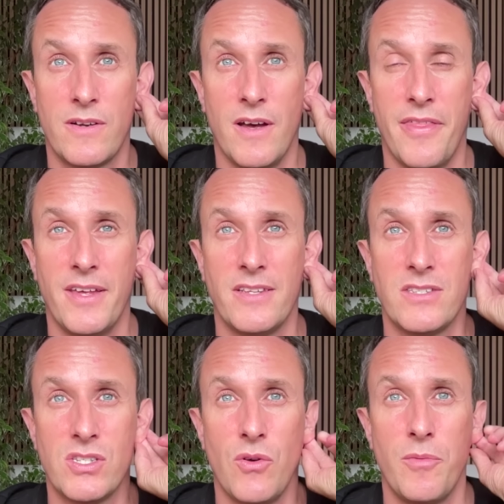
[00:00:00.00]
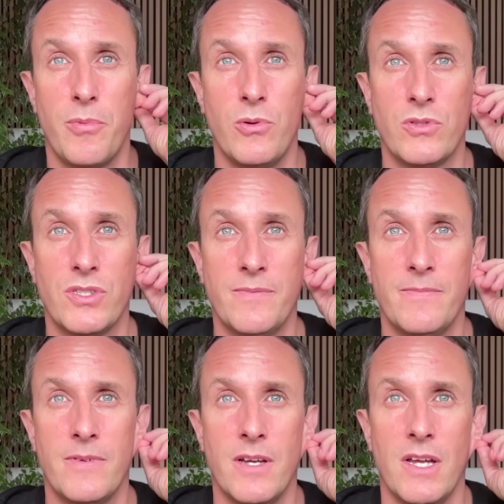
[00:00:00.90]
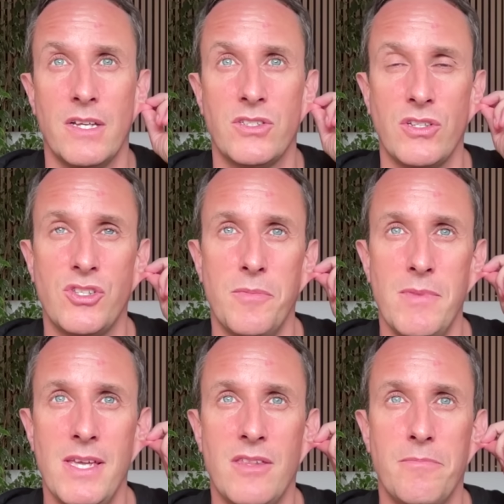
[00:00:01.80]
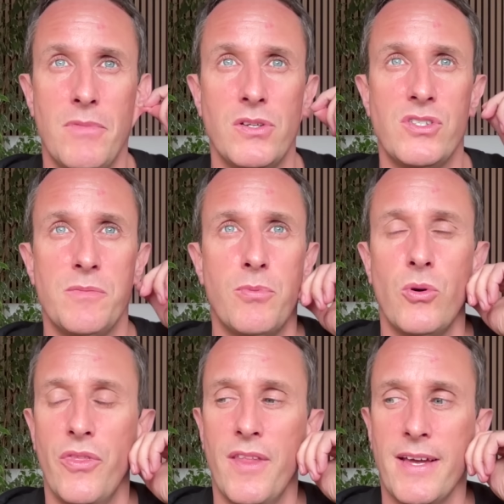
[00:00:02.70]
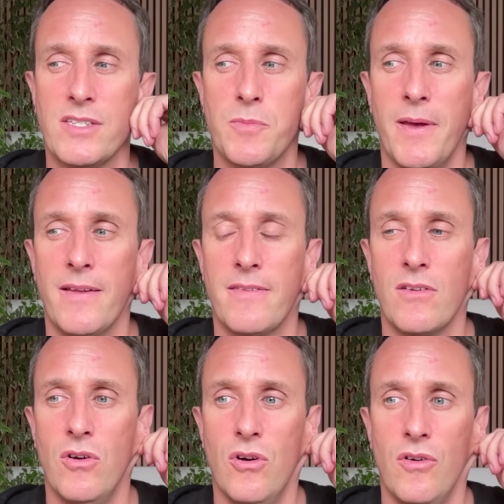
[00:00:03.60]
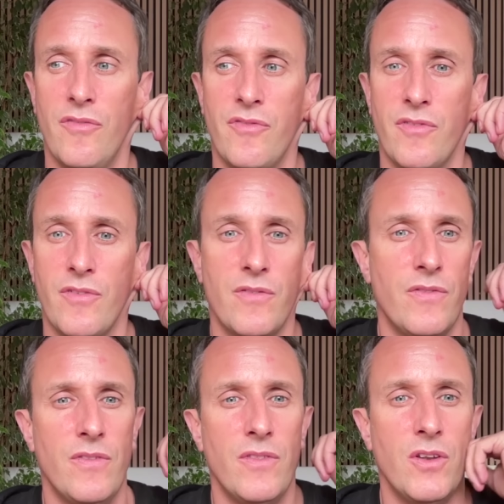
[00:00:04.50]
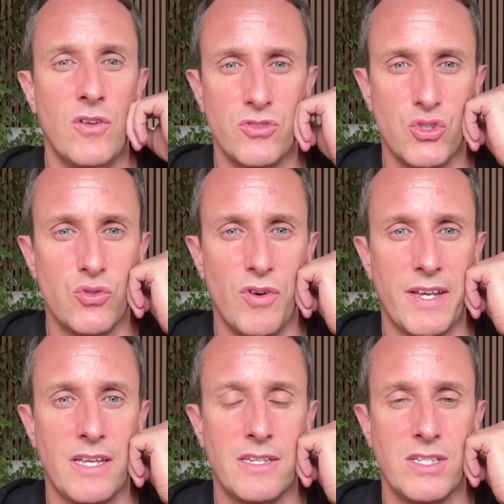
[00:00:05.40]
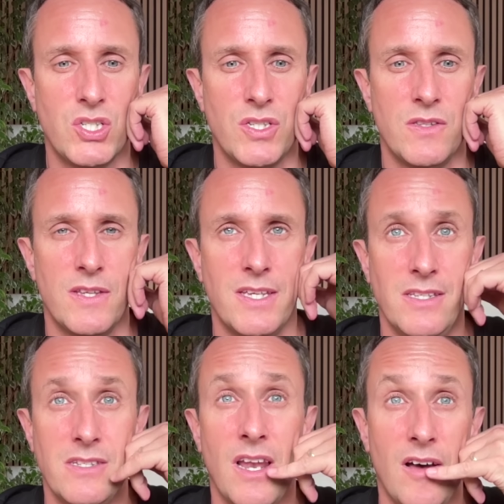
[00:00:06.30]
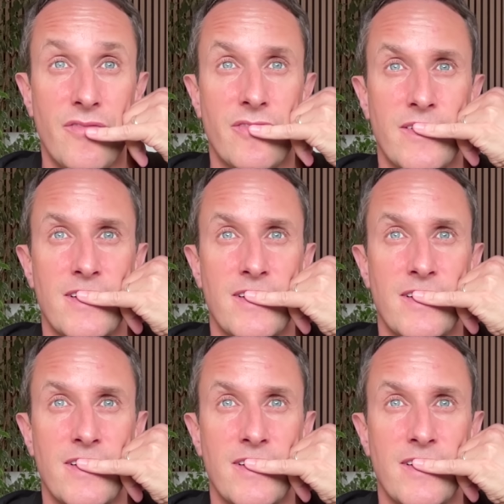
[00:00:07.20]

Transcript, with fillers: I think it's so important. So to me, the most important aspect of the non-dual recognition is love.